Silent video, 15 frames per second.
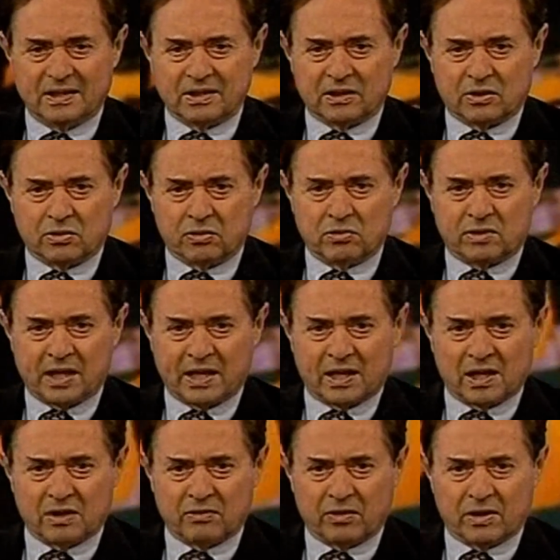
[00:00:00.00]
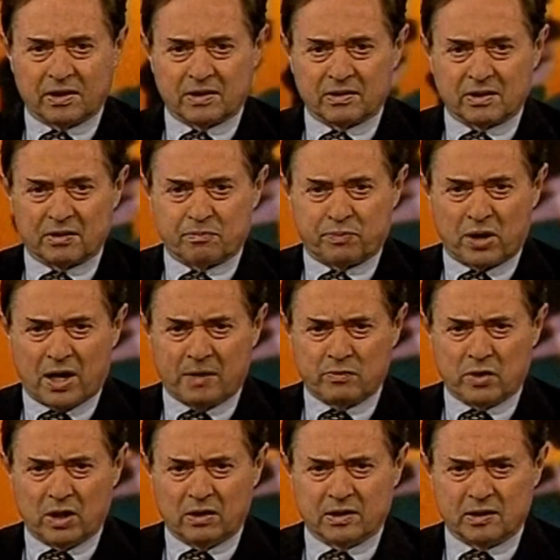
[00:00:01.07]
to take over the prime
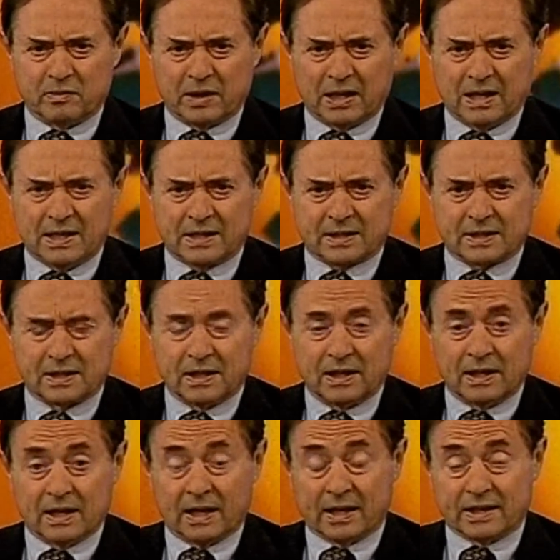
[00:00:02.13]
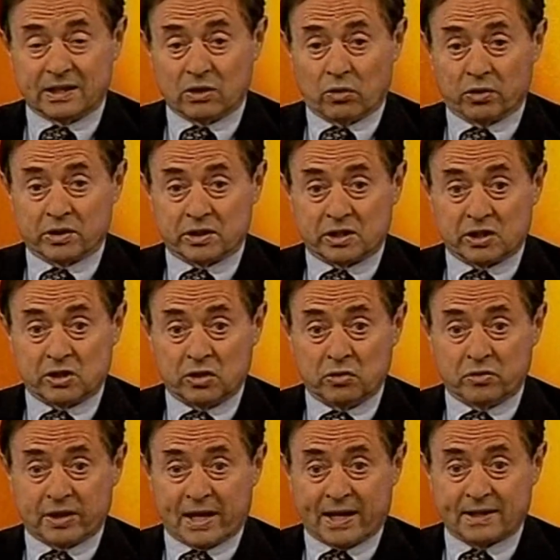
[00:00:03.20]
role in the Middle East. And in order to
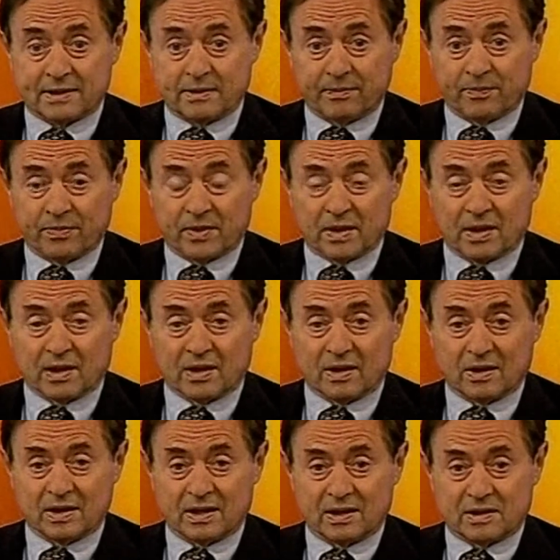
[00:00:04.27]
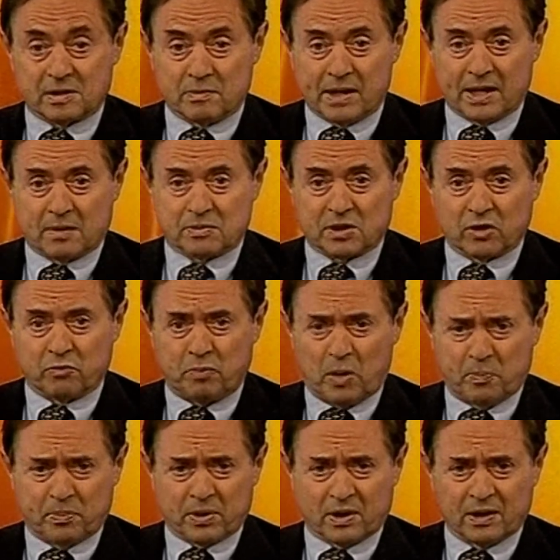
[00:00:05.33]
do that, uh, to make himself
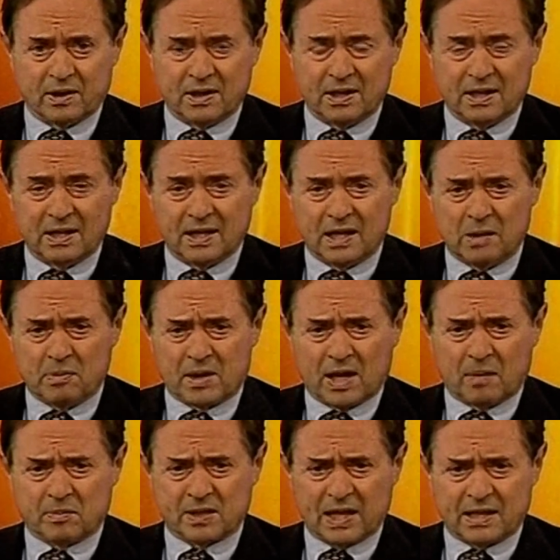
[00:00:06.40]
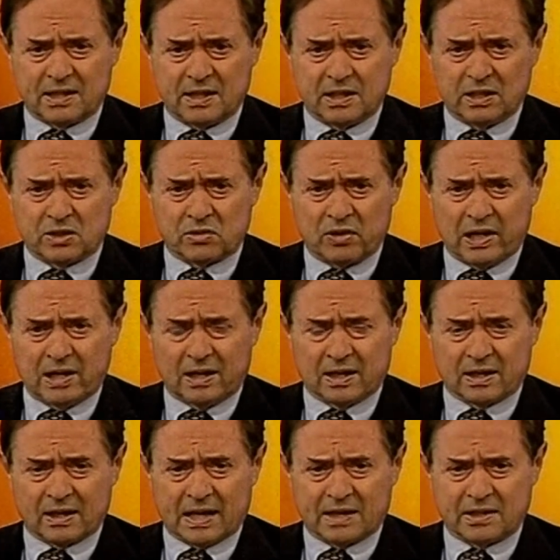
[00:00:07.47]
popular, he becomes anti-Israeli
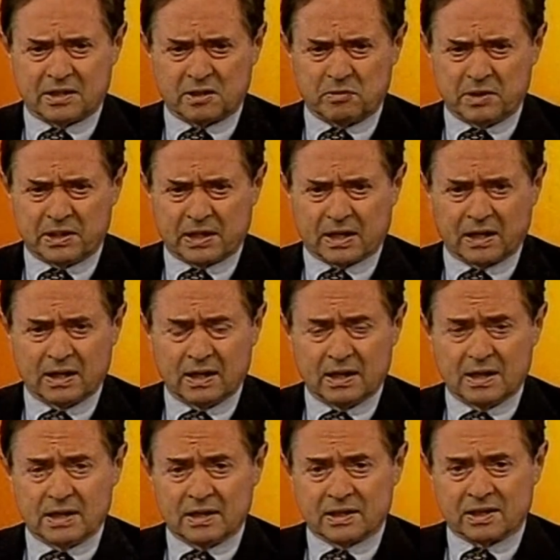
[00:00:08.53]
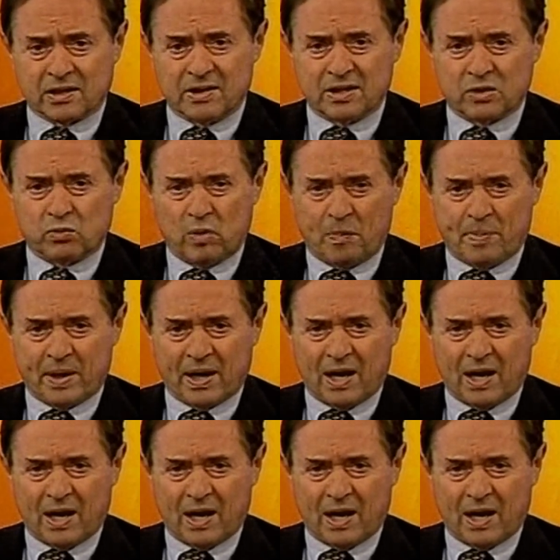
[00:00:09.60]
and anti-Semitic. So he's whipping